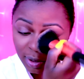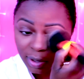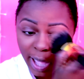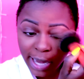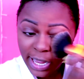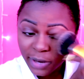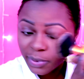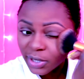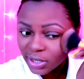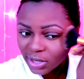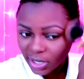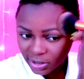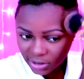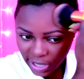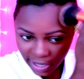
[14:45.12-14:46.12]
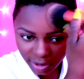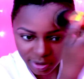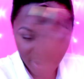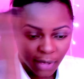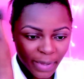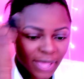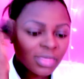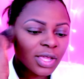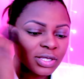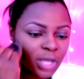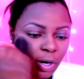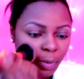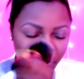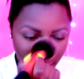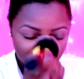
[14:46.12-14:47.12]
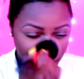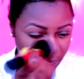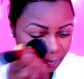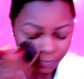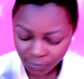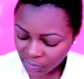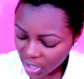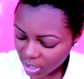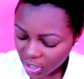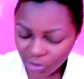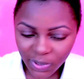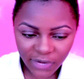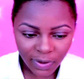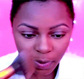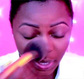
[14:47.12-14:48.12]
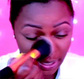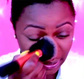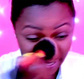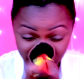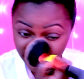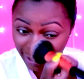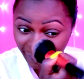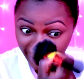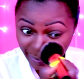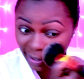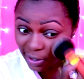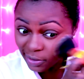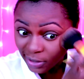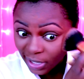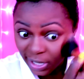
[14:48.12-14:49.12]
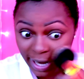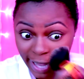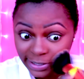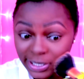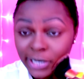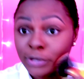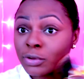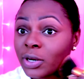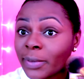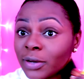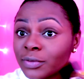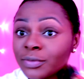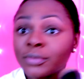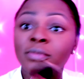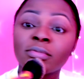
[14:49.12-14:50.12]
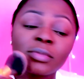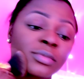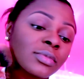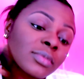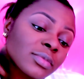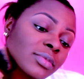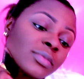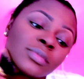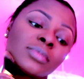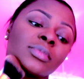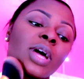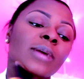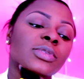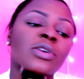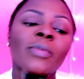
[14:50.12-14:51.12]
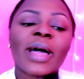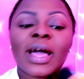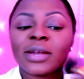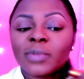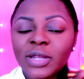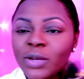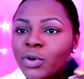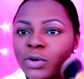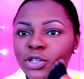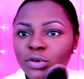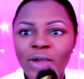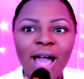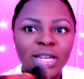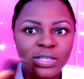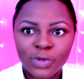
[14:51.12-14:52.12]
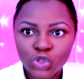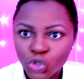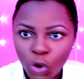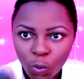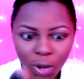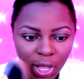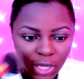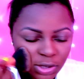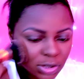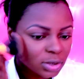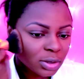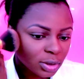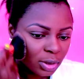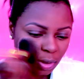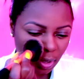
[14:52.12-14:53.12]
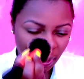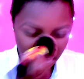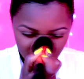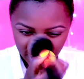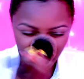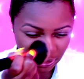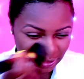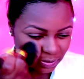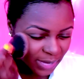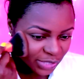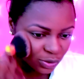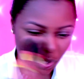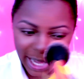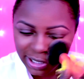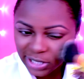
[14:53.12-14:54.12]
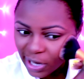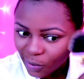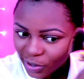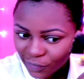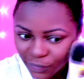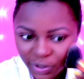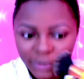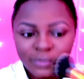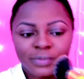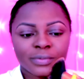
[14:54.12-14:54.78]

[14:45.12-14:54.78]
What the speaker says: I like pretty things, guys. I buy things that are pretty. Can you believe I bought glasses off eBay the other day and I accidentally threw them out? I'm so mad, but they were only $2, but so what? You know, that's my $2 that I work for.